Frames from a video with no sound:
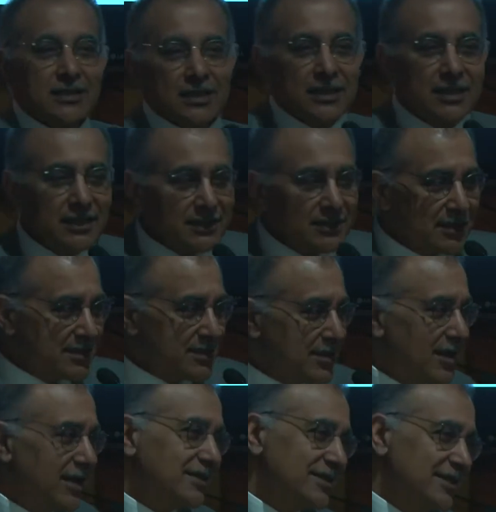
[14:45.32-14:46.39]
it does
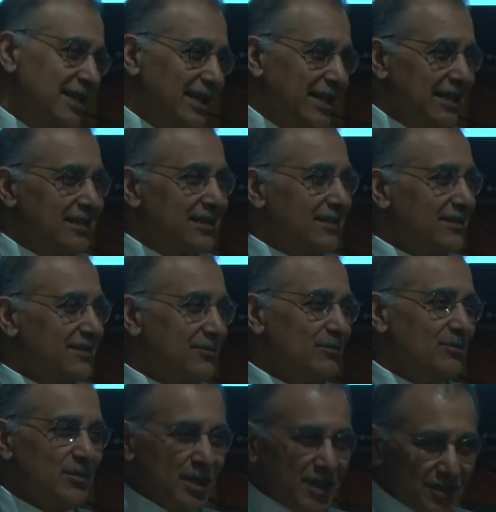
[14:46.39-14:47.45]
not take
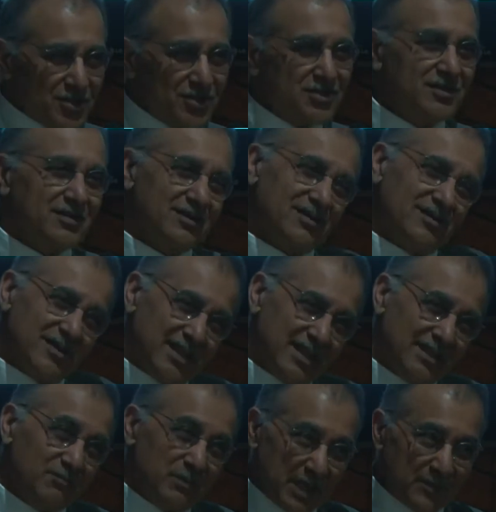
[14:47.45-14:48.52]
much to
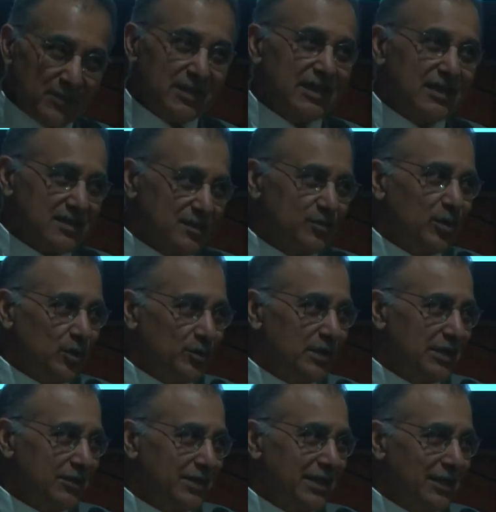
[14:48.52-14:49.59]
think maybe that's a
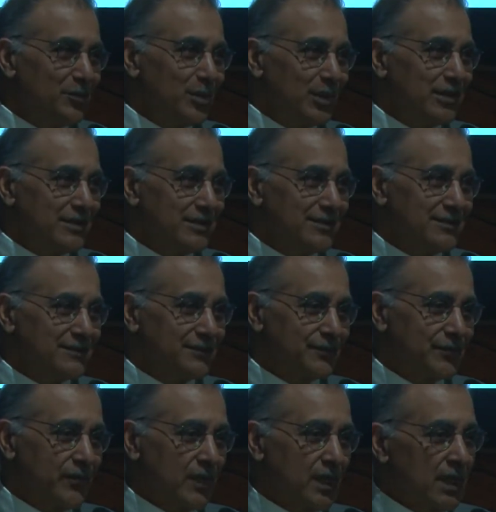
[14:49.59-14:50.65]
pulmonary embolus.
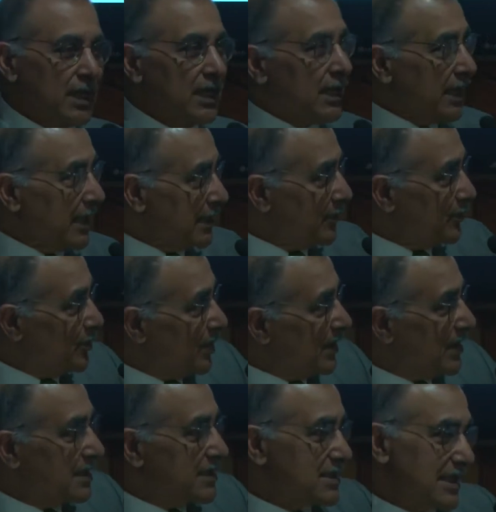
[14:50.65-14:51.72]
And a
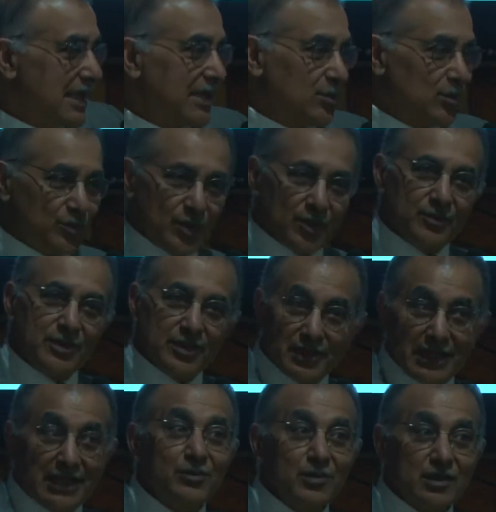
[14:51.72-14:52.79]
big saddle pulmonary
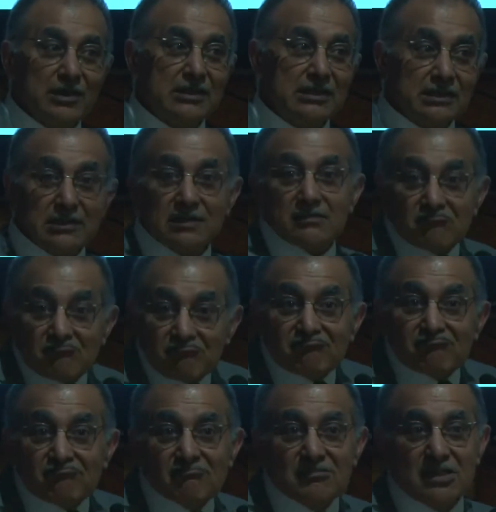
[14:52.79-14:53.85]
embolus,
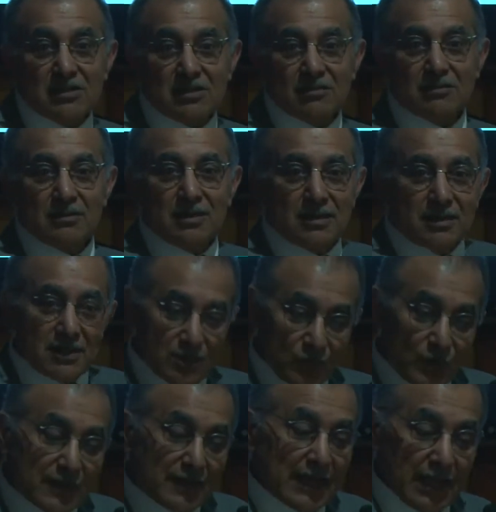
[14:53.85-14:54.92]
is
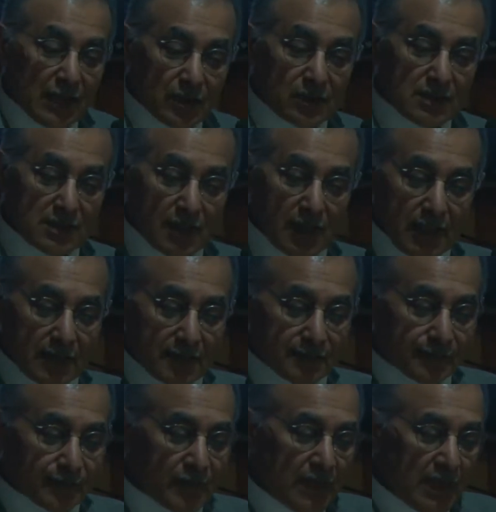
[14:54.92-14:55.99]
what that looks like.
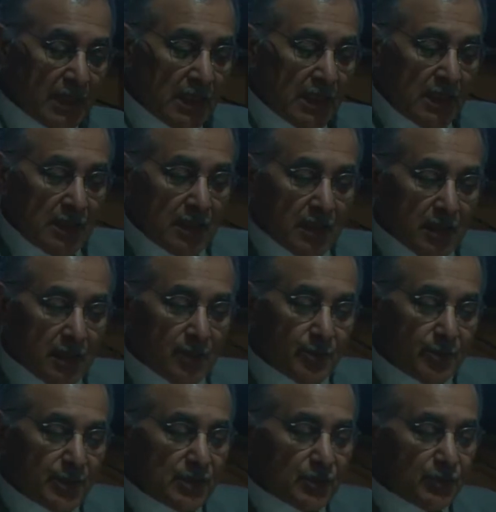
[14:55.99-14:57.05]

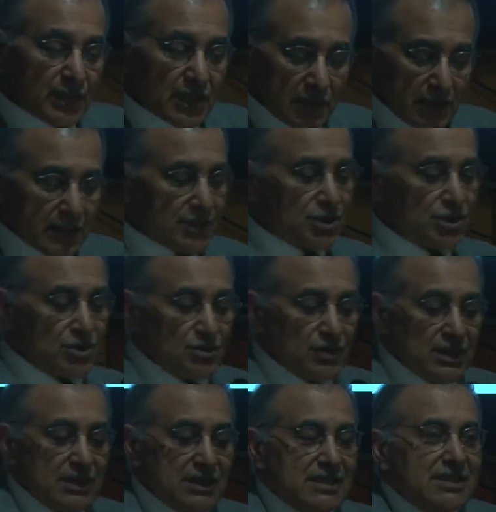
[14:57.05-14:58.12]
But the real issue
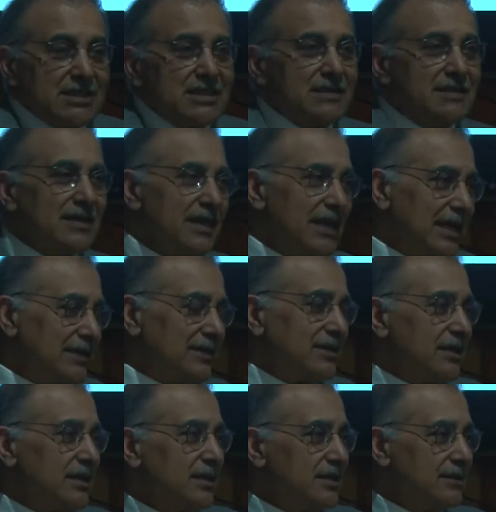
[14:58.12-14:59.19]
is that
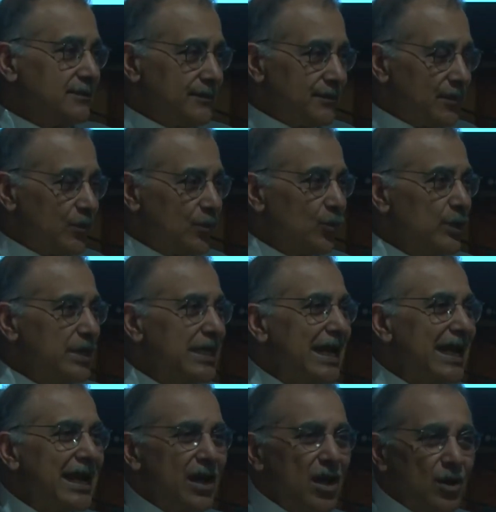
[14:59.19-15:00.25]
we
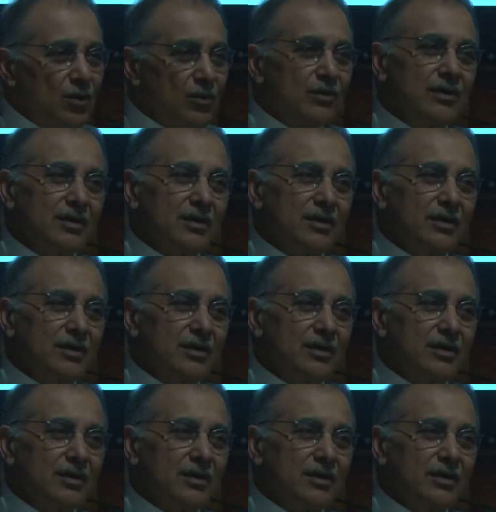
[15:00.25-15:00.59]
now